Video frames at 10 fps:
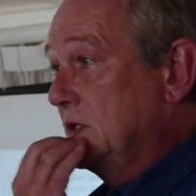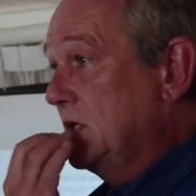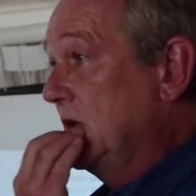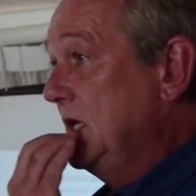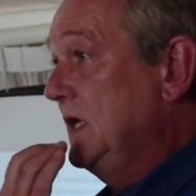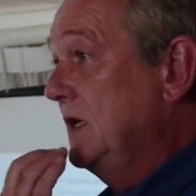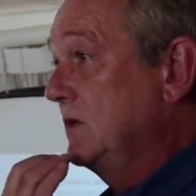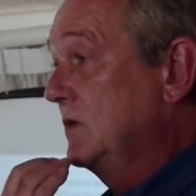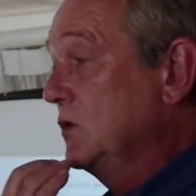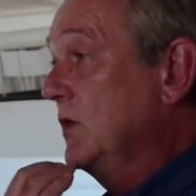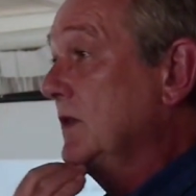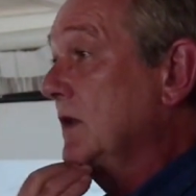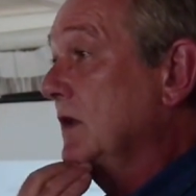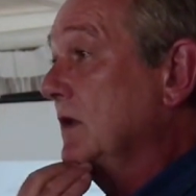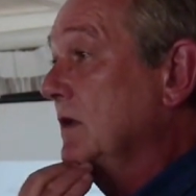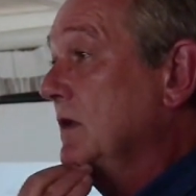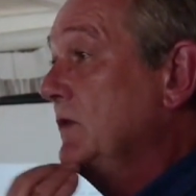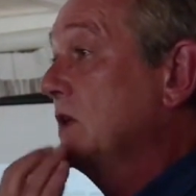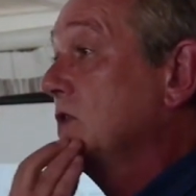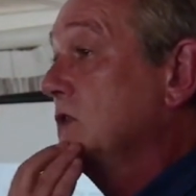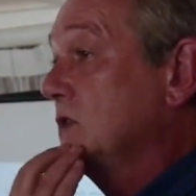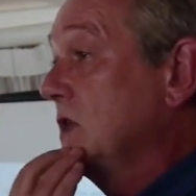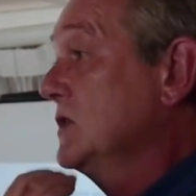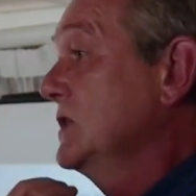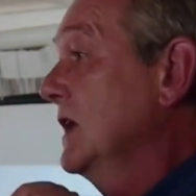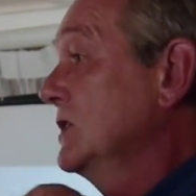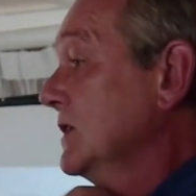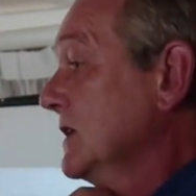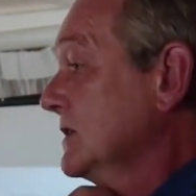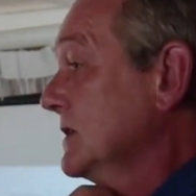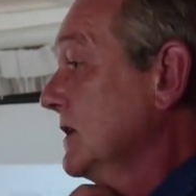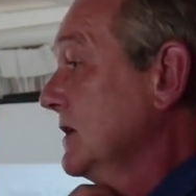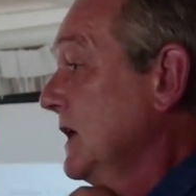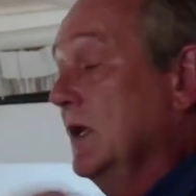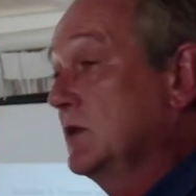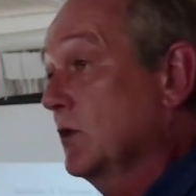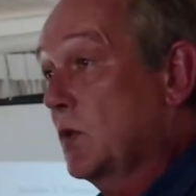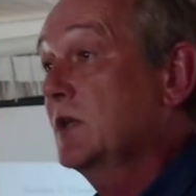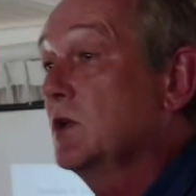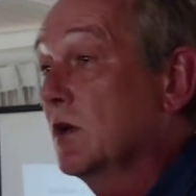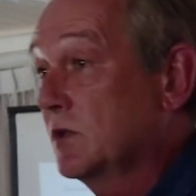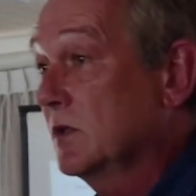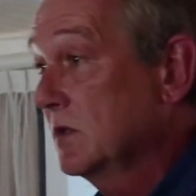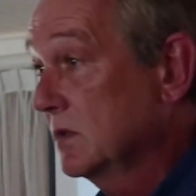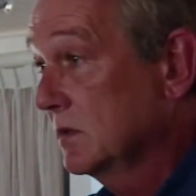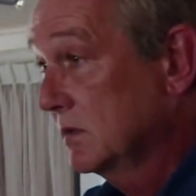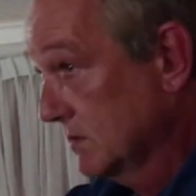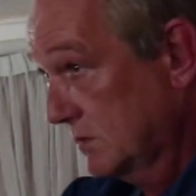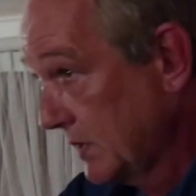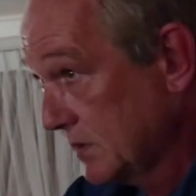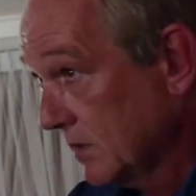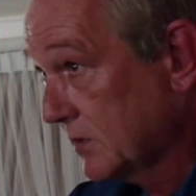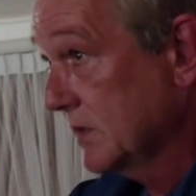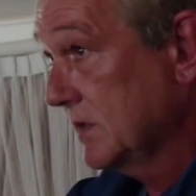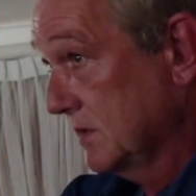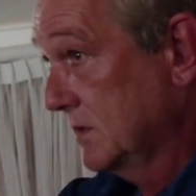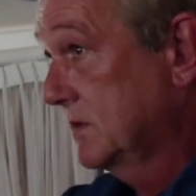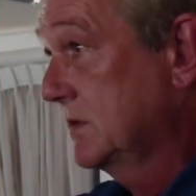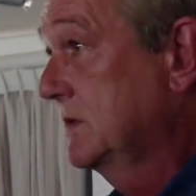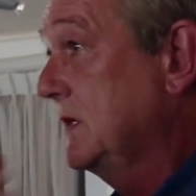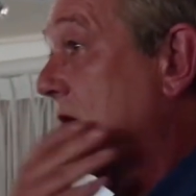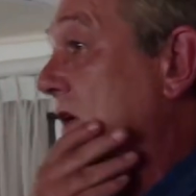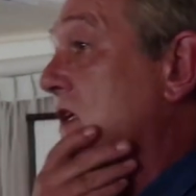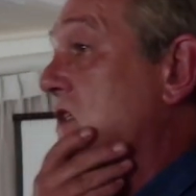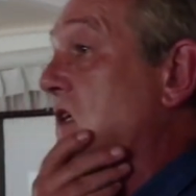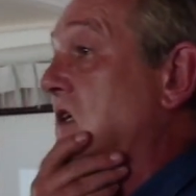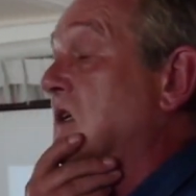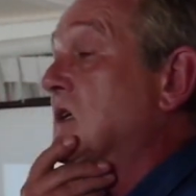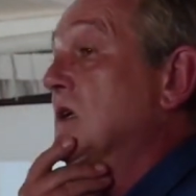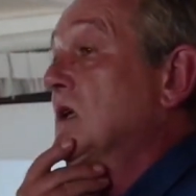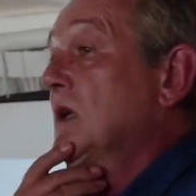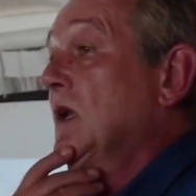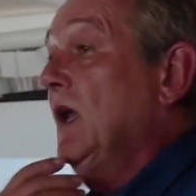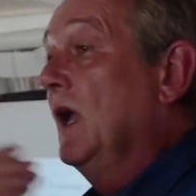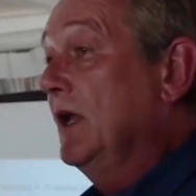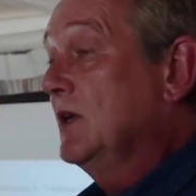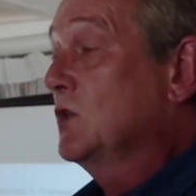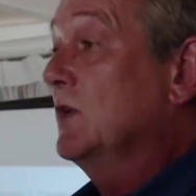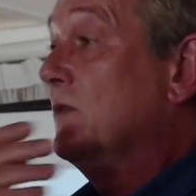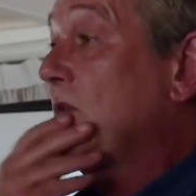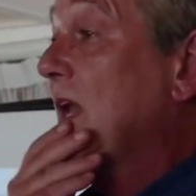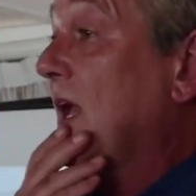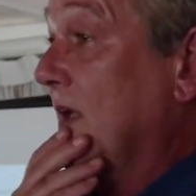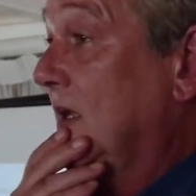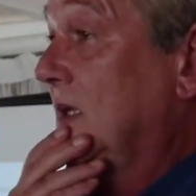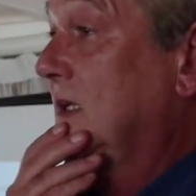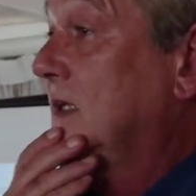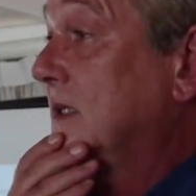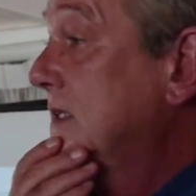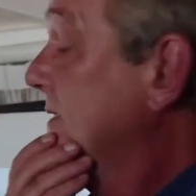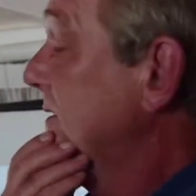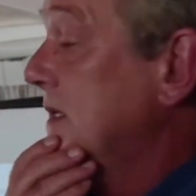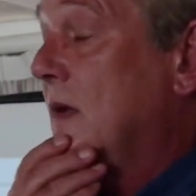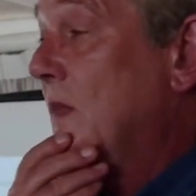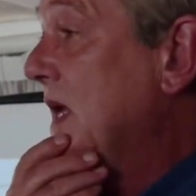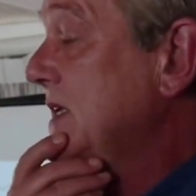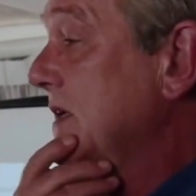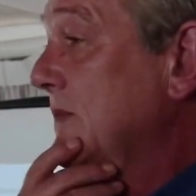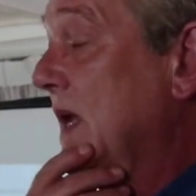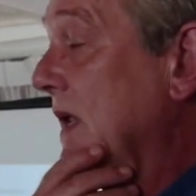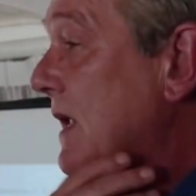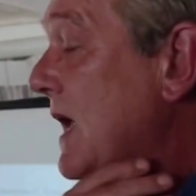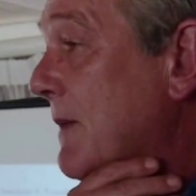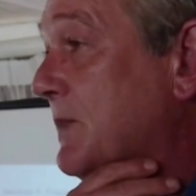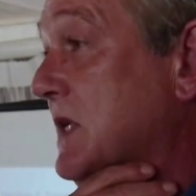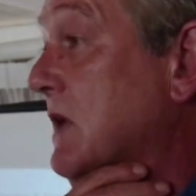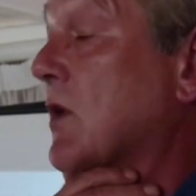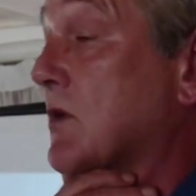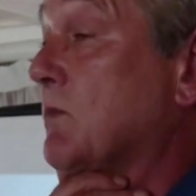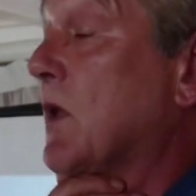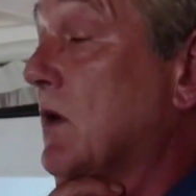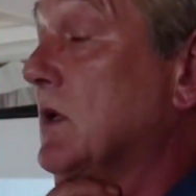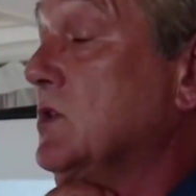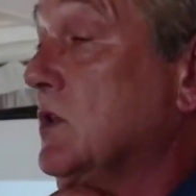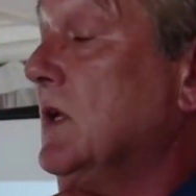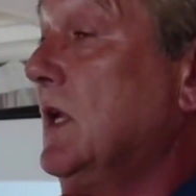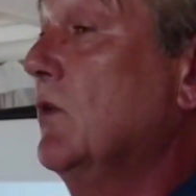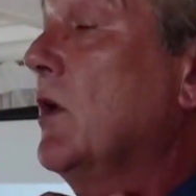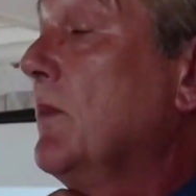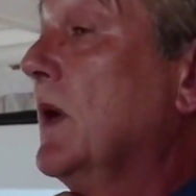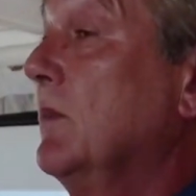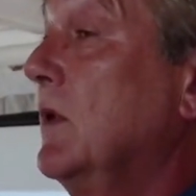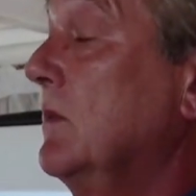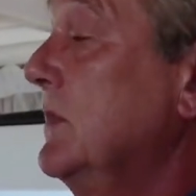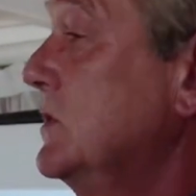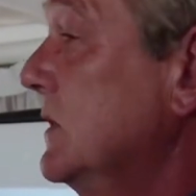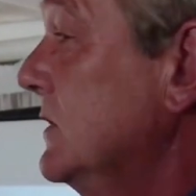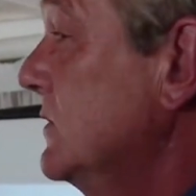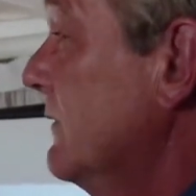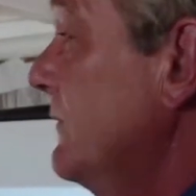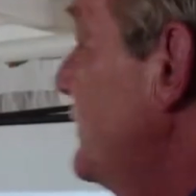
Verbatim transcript: So he joined the Veterans Association as a, he did quick doctorate, quick doctorate in psychology, and he joined the VA. Amazing man. Epps, he wrote moral injury. He wrote about moral injury.